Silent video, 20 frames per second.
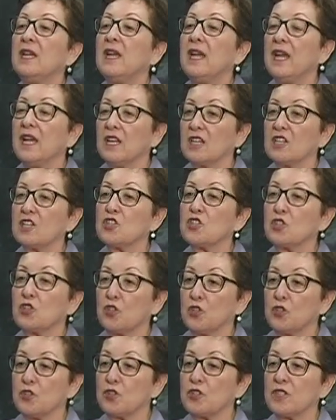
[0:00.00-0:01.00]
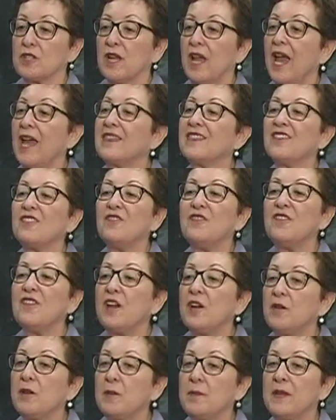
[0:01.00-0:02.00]
English learners at the
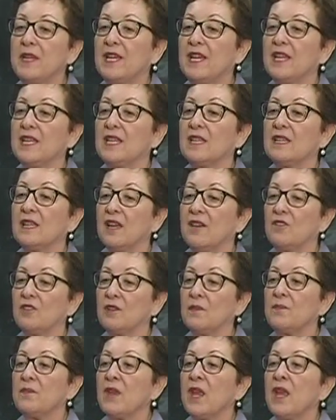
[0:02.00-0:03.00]
very beginning level.